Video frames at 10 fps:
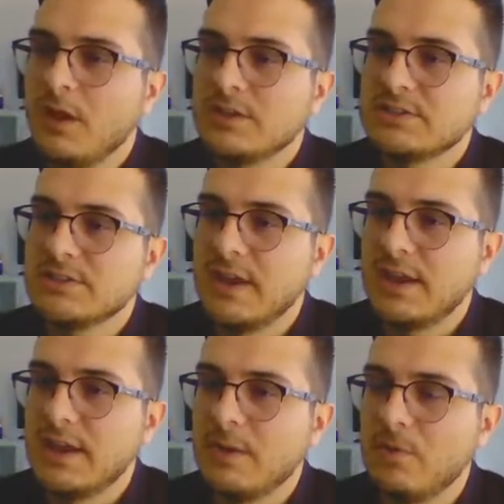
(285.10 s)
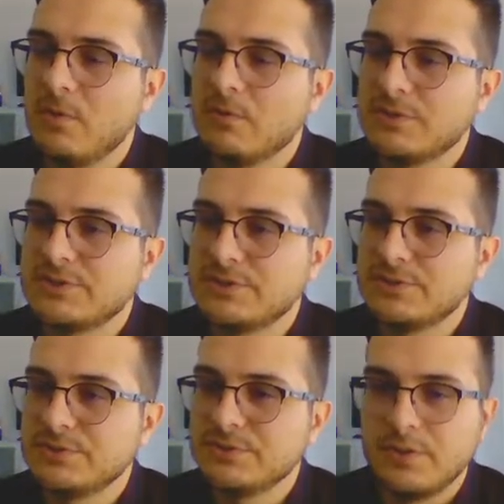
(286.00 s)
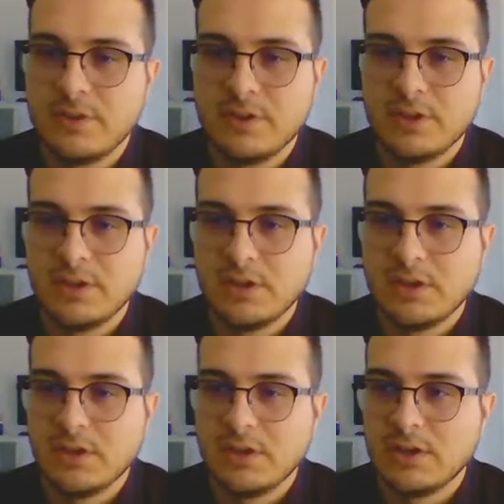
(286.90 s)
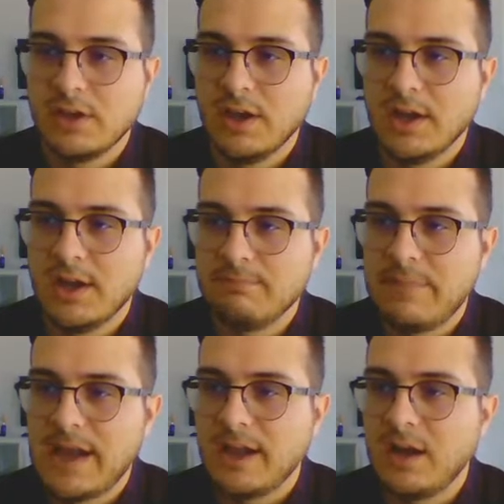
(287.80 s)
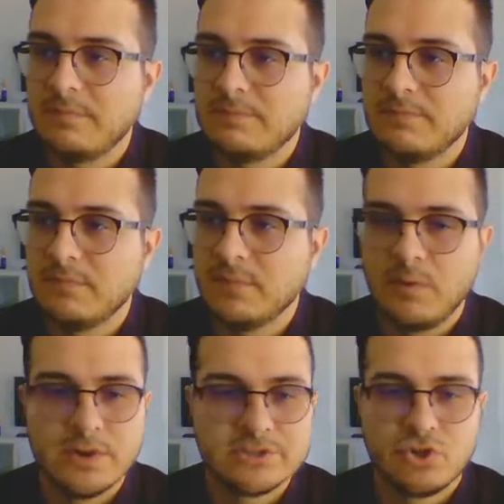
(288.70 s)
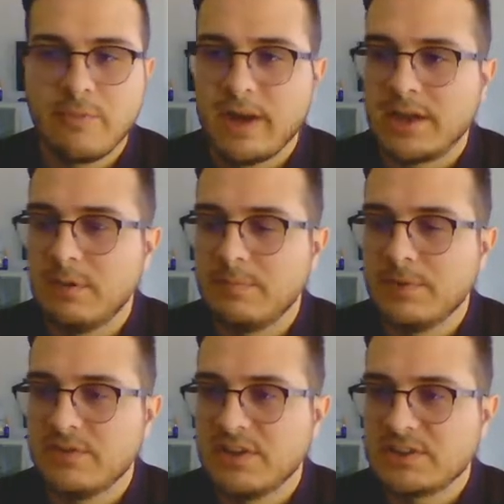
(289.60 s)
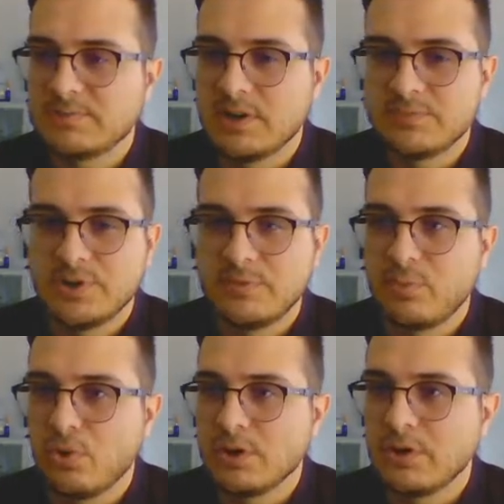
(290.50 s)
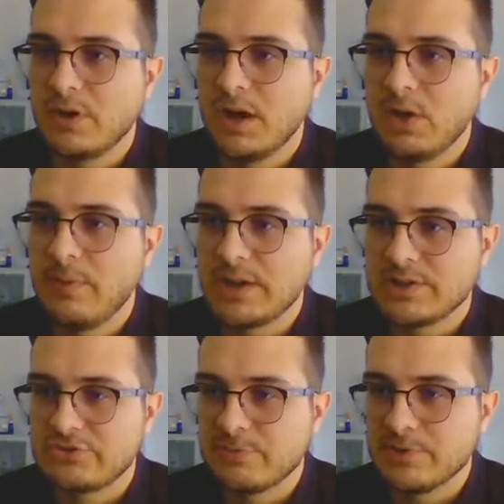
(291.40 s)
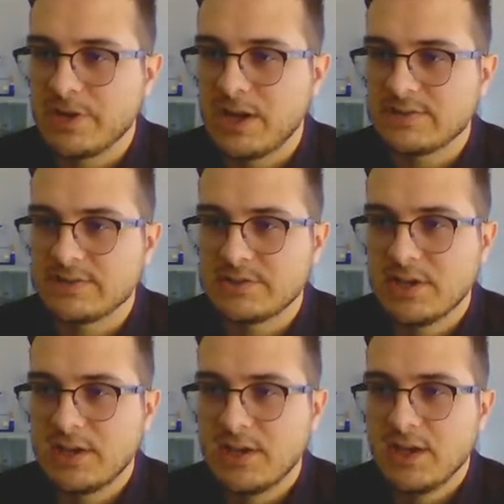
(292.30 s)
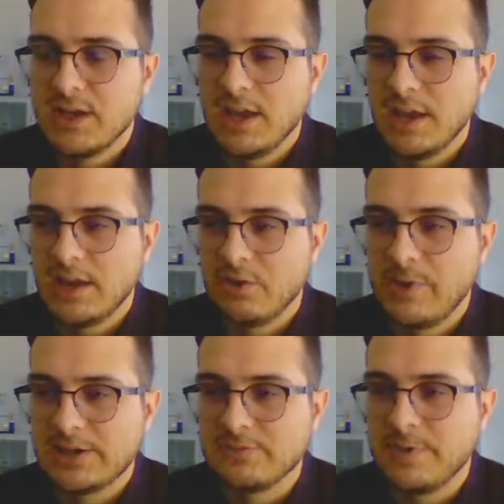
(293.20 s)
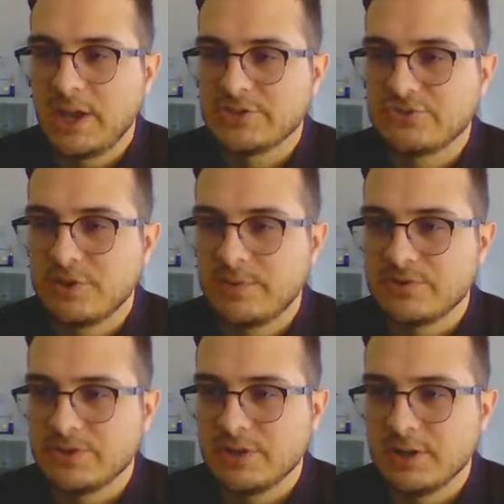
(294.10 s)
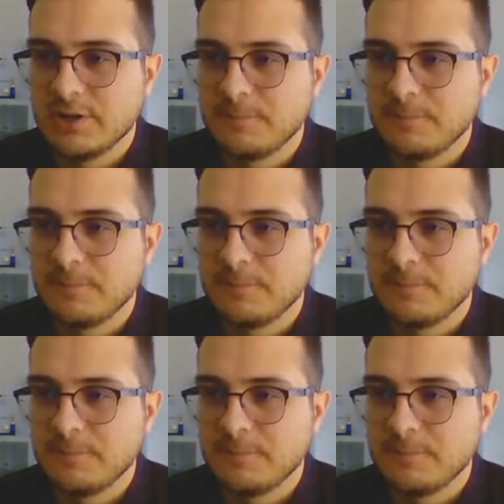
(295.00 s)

So then I come over to the back up. I want to scroll back up, and this next part is pretty important. Go back to the triple dots and go back to page attributes here.